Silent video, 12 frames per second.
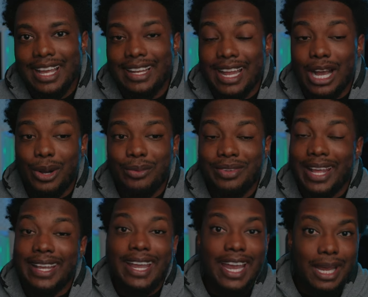Now,
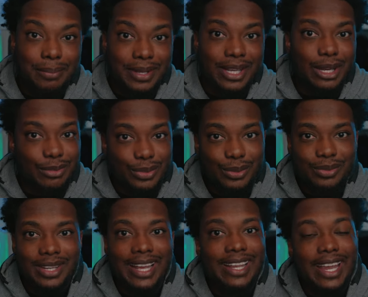they can be helpful.
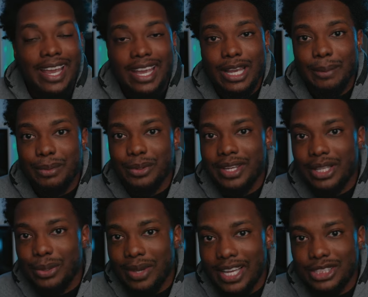They can help you get
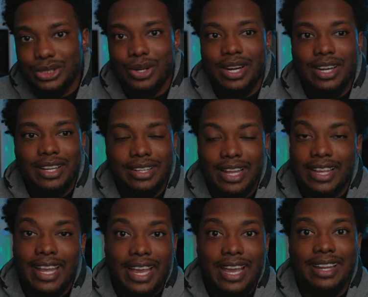through HR. They
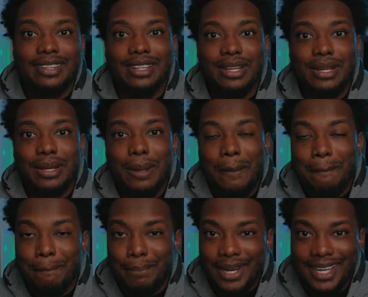can.
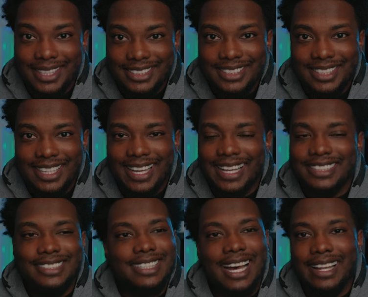But
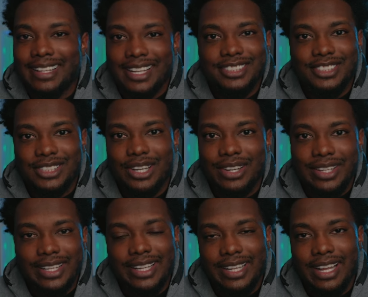it's not necessarily
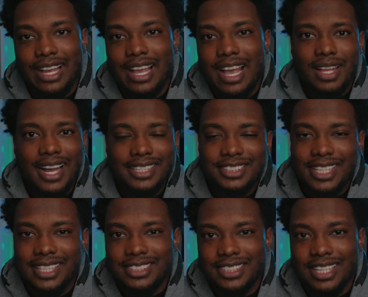needed. I
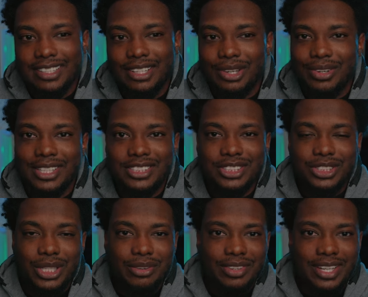tend to say degrees and
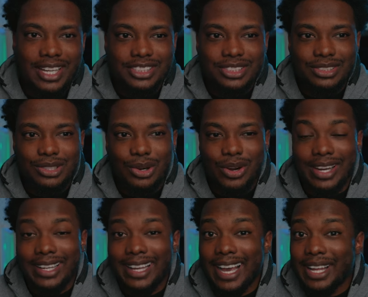certification are
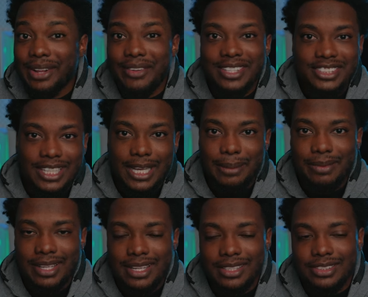kind of the same
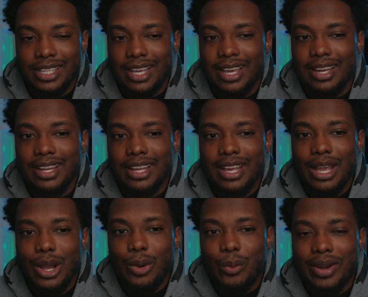things and
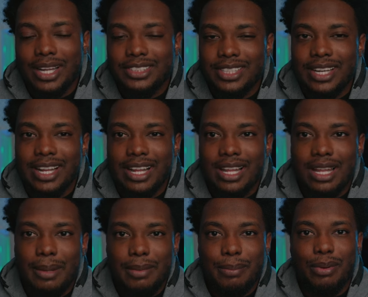when I say that,
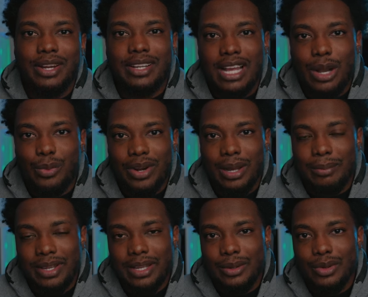let me break down what I
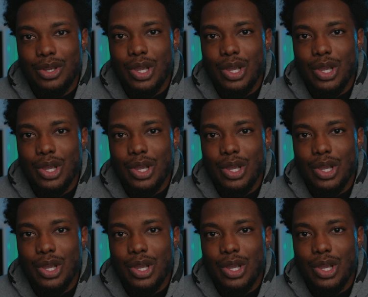mean.